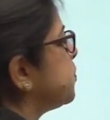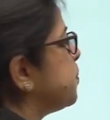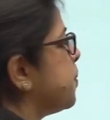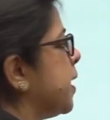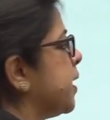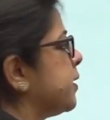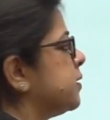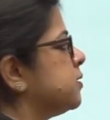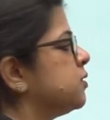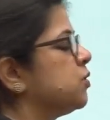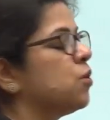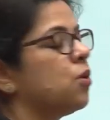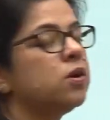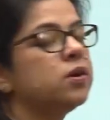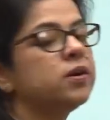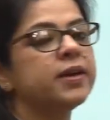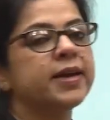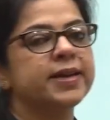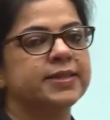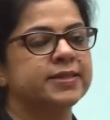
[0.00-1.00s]

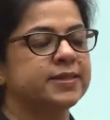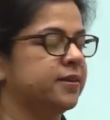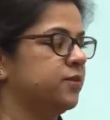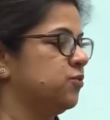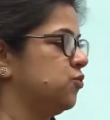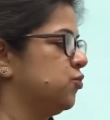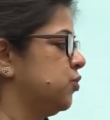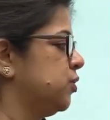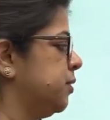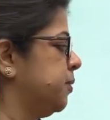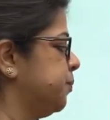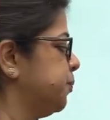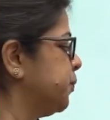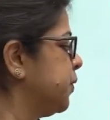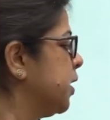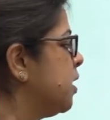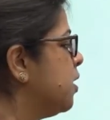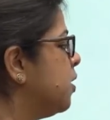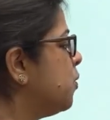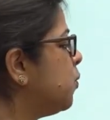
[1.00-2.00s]
spatterdock, etc.
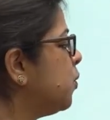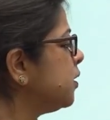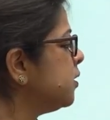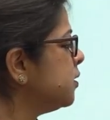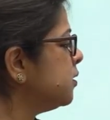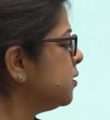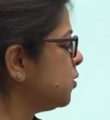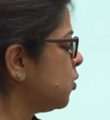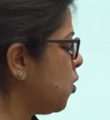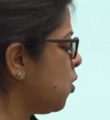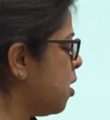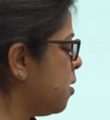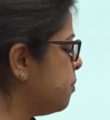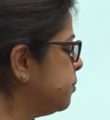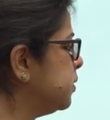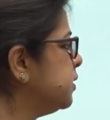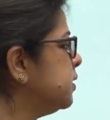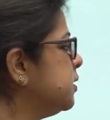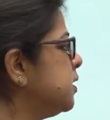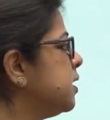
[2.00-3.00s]
What are the
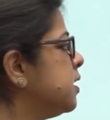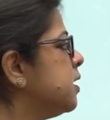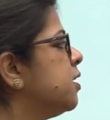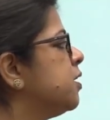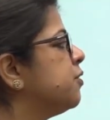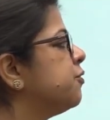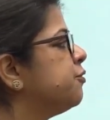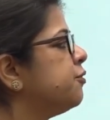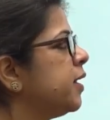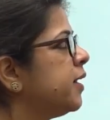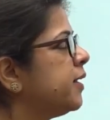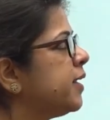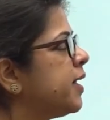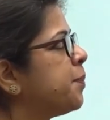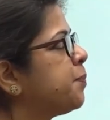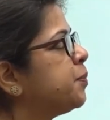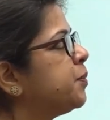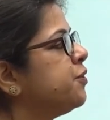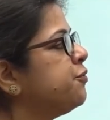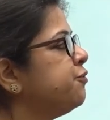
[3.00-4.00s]
common
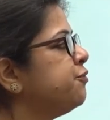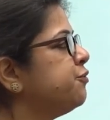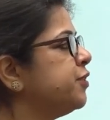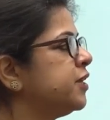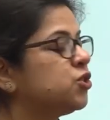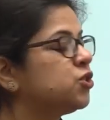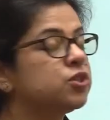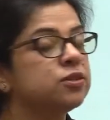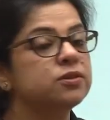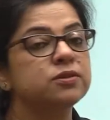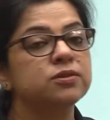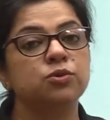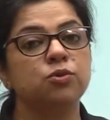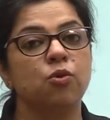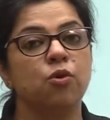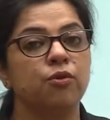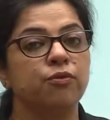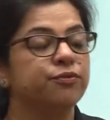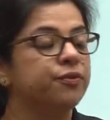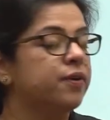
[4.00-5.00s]
adaptive features
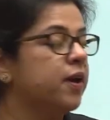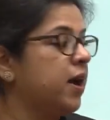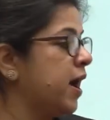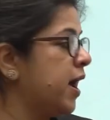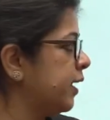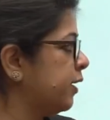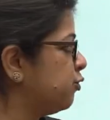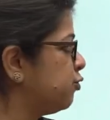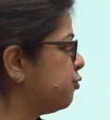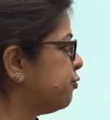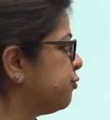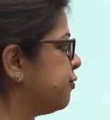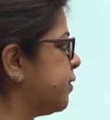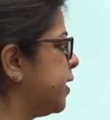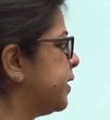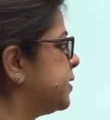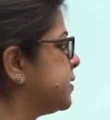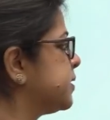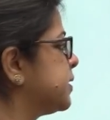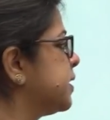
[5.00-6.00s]
of
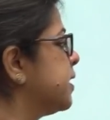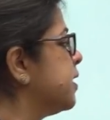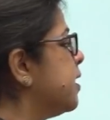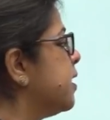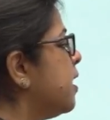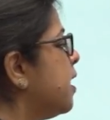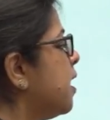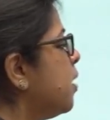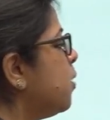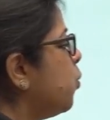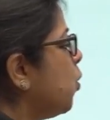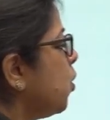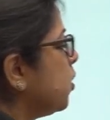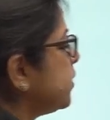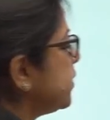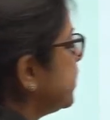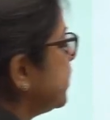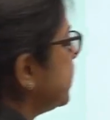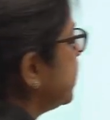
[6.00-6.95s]
hydrophytes? A water